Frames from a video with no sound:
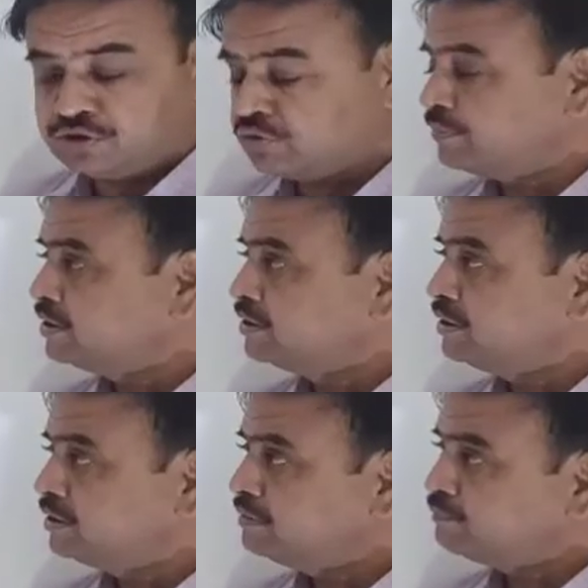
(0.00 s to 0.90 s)

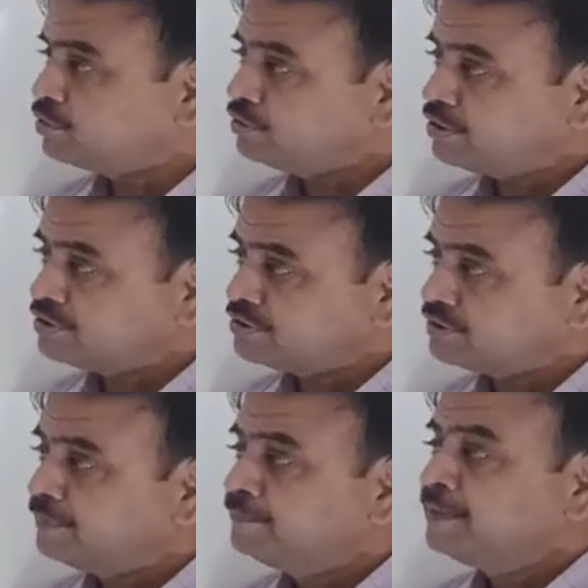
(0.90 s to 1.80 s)
geometrical
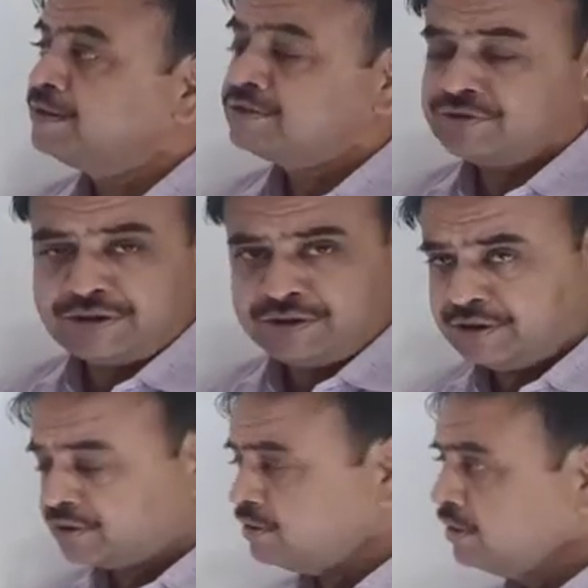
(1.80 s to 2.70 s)
progression. See
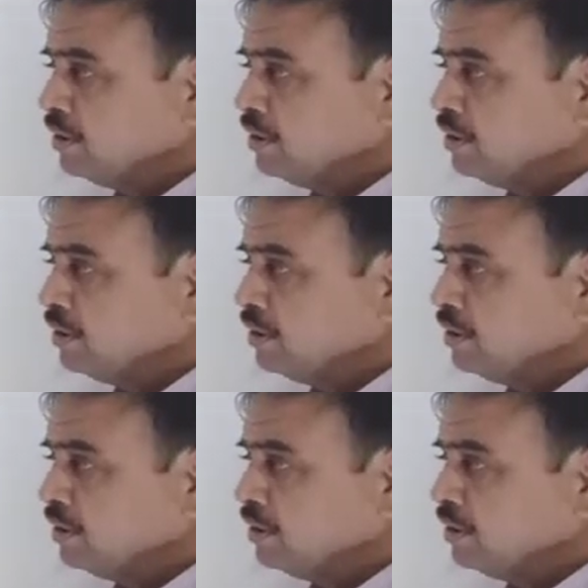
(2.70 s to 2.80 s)
here,